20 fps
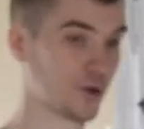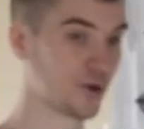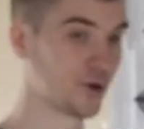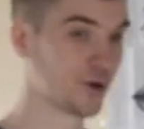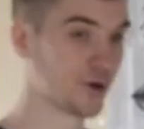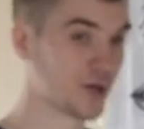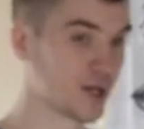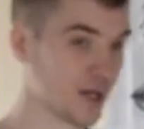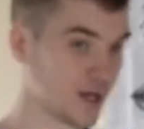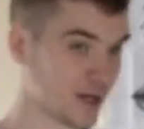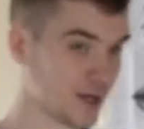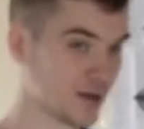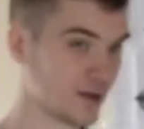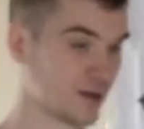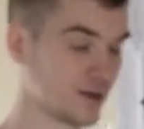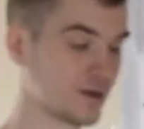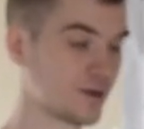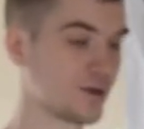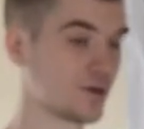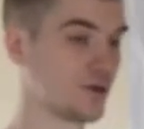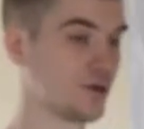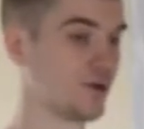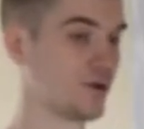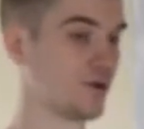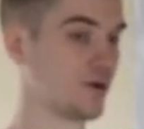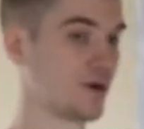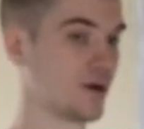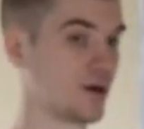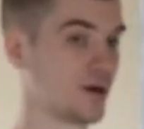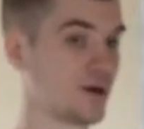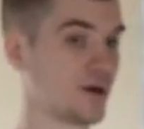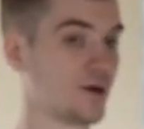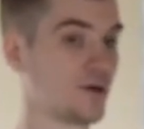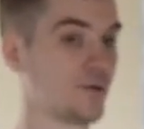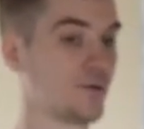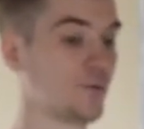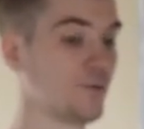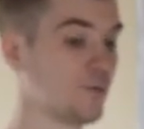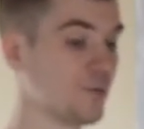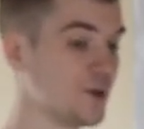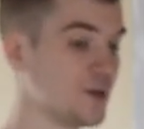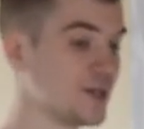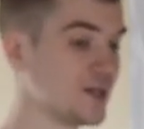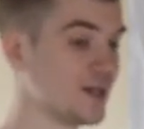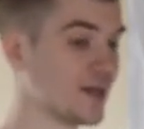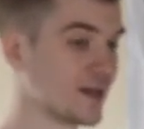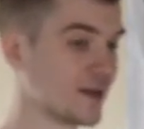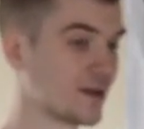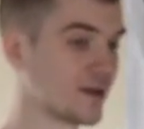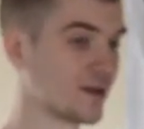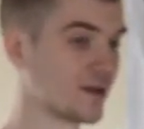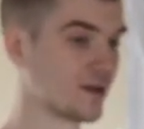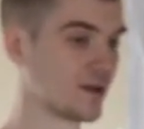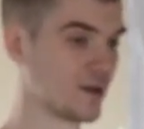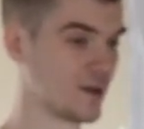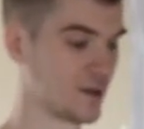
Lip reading: cooking, you are reading